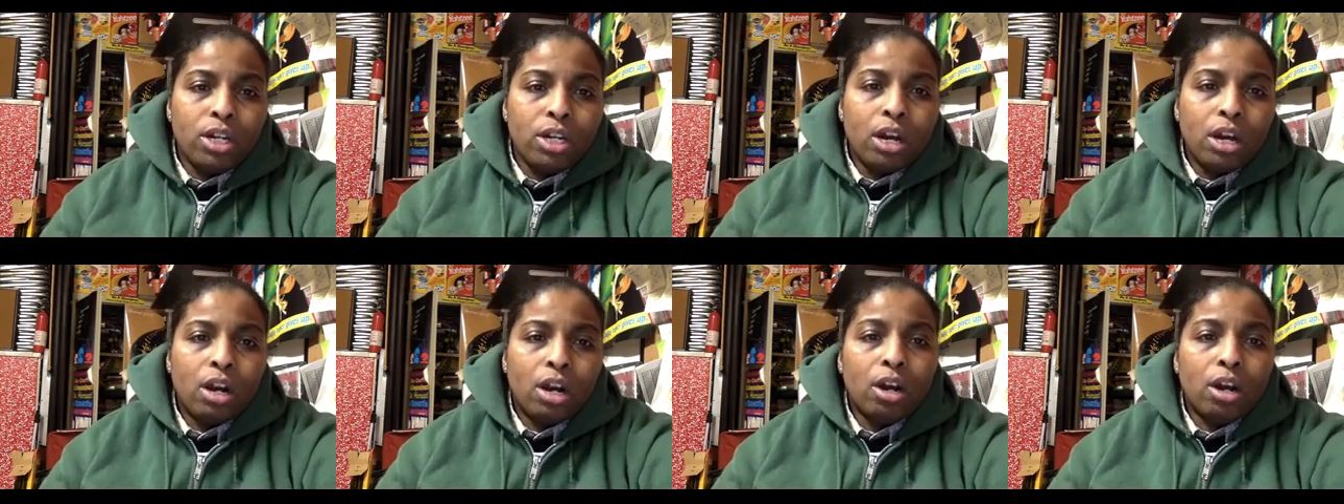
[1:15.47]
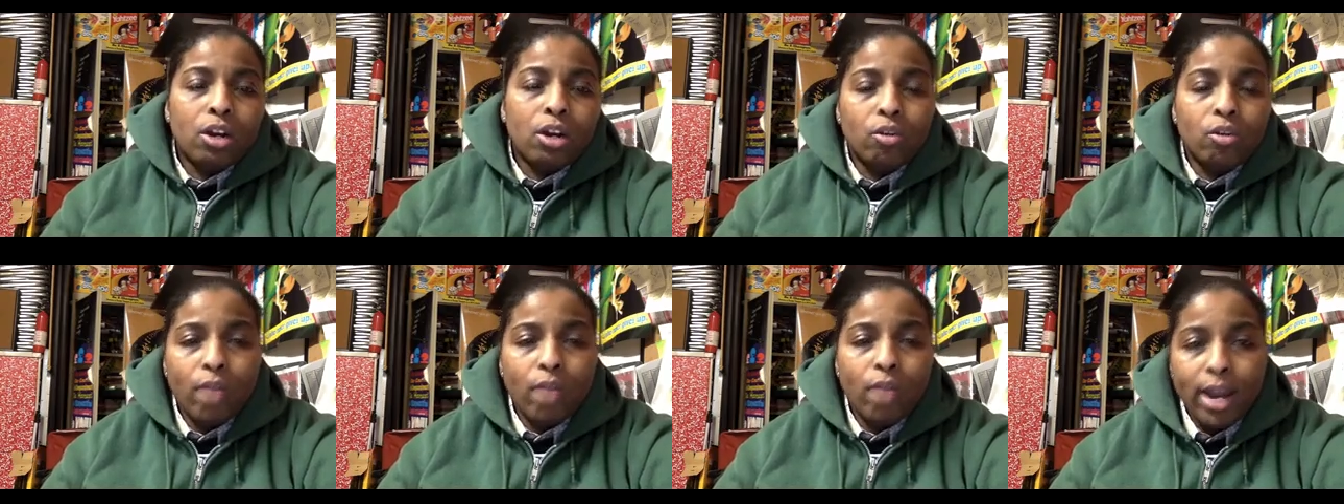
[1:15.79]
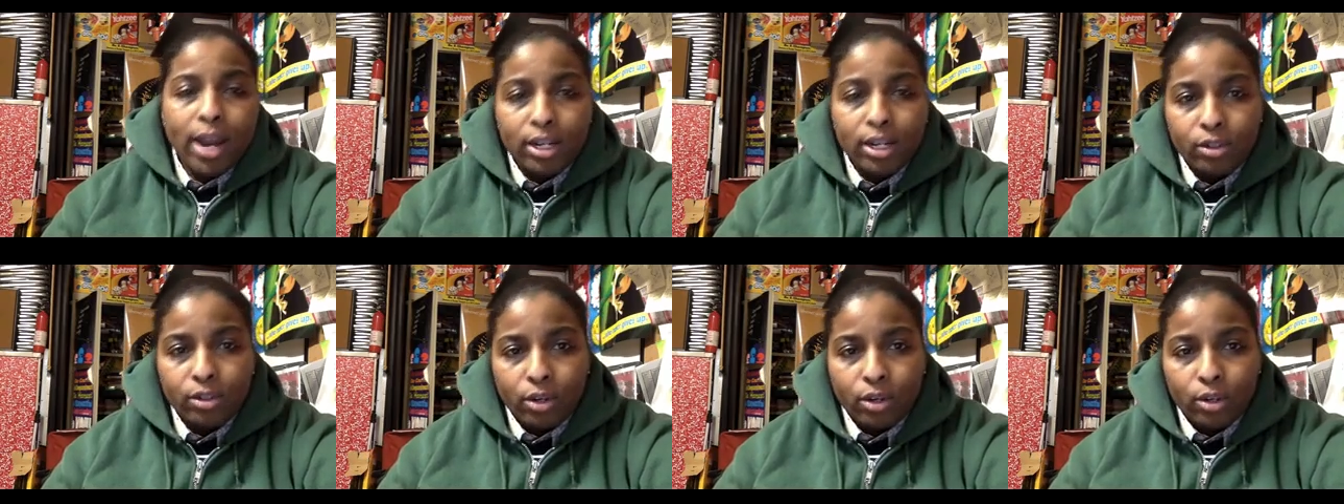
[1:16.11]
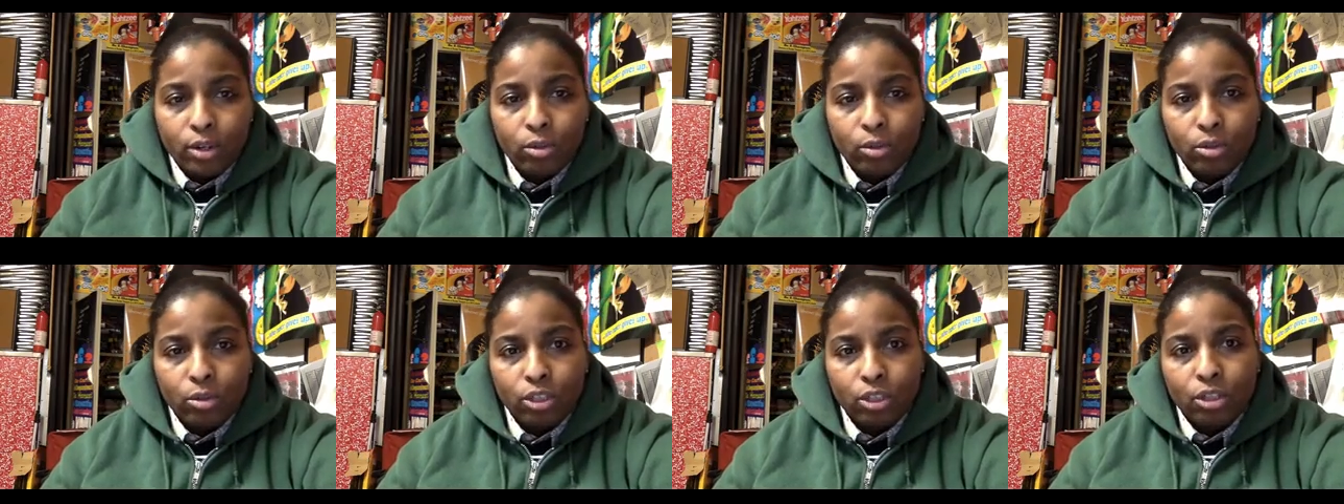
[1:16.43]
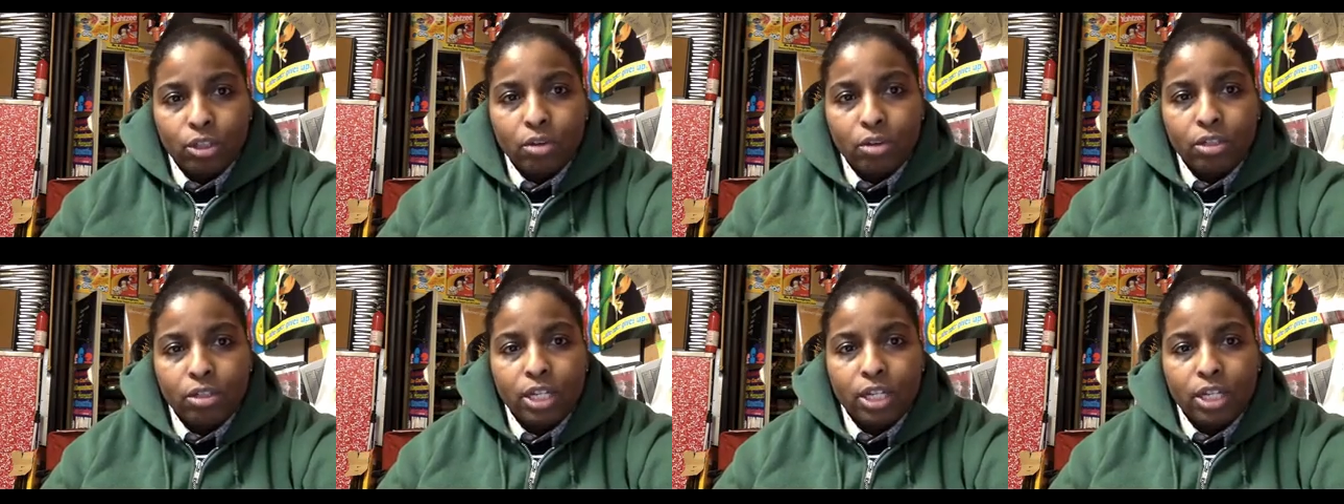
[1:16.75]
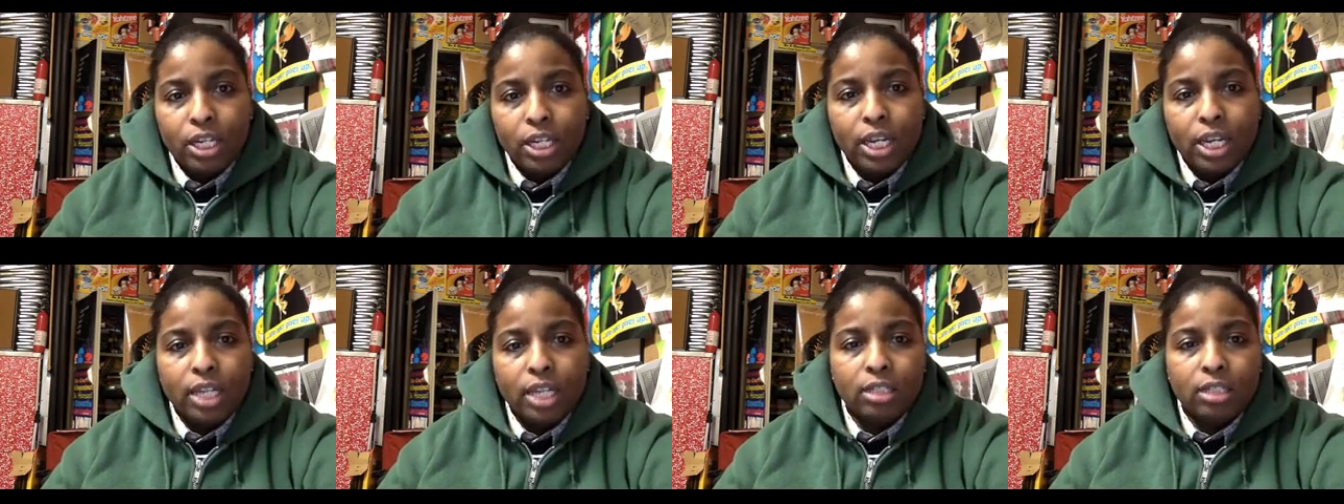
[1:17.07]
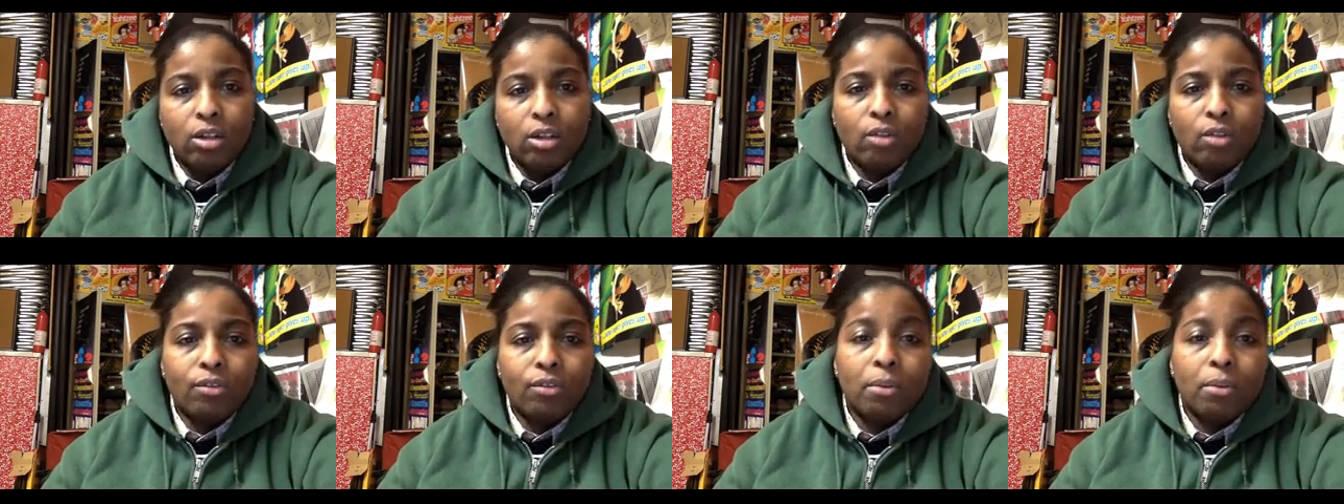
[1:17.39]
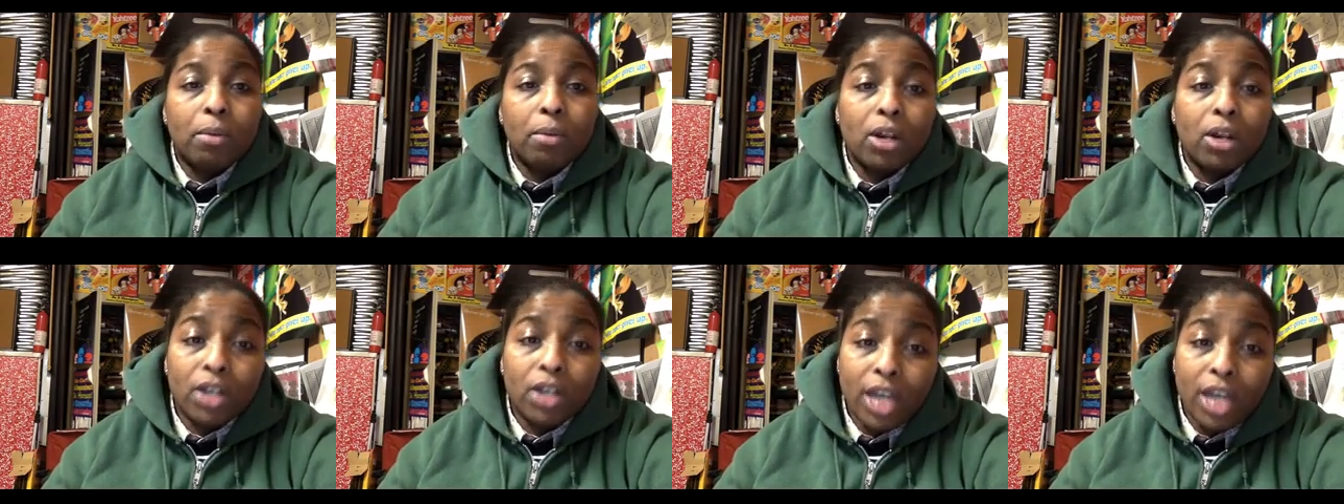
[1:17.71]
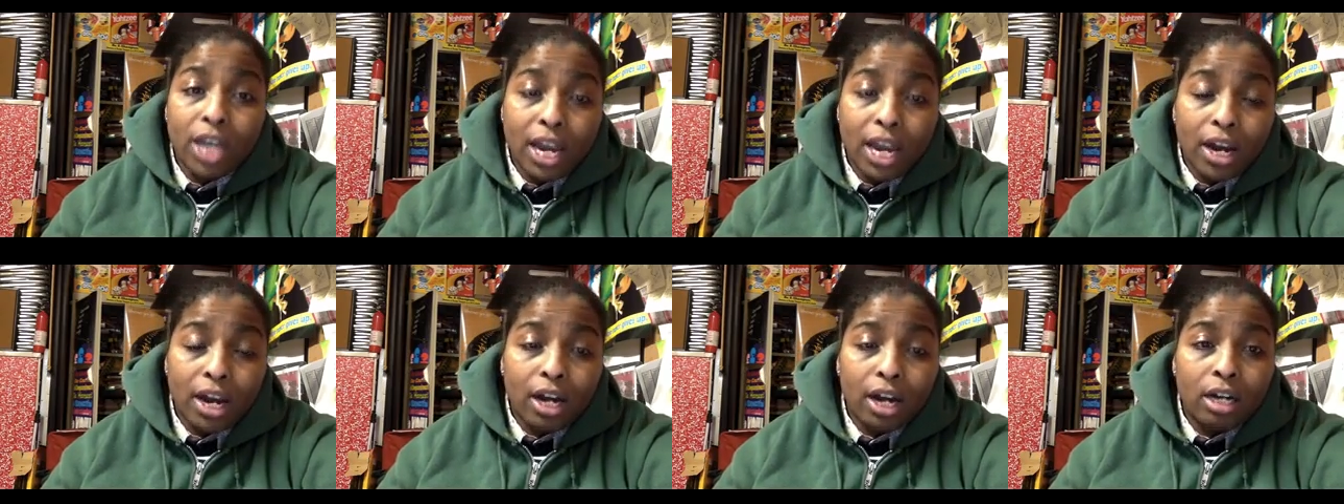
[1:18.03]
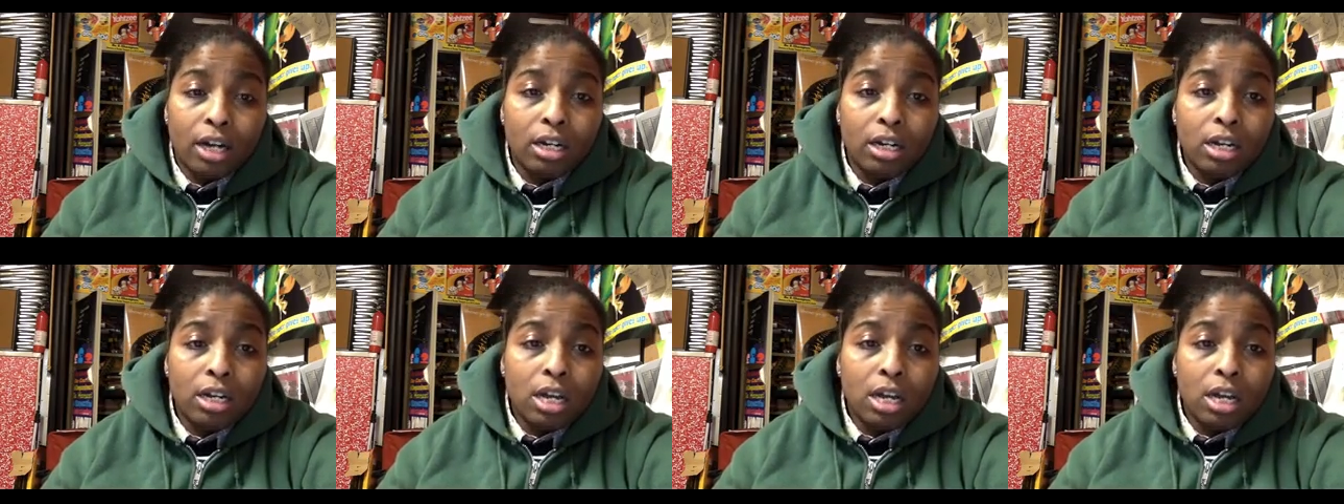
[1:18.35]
her granddaughter, who's 13 years old, from her care.